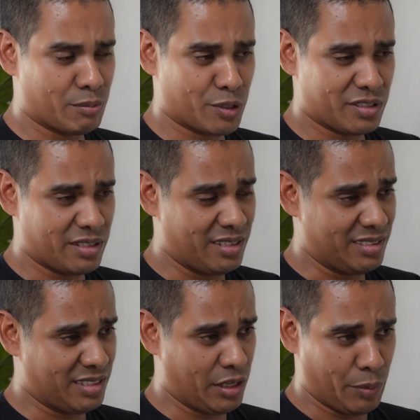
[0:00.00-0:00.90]
I'm not saying
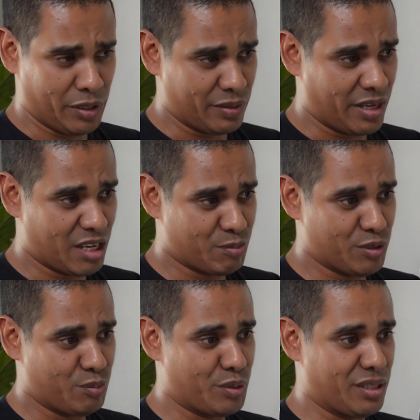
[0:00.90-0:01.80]
it's going to
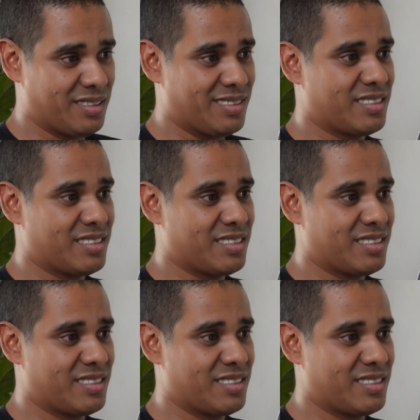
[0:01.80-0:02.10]
happen, but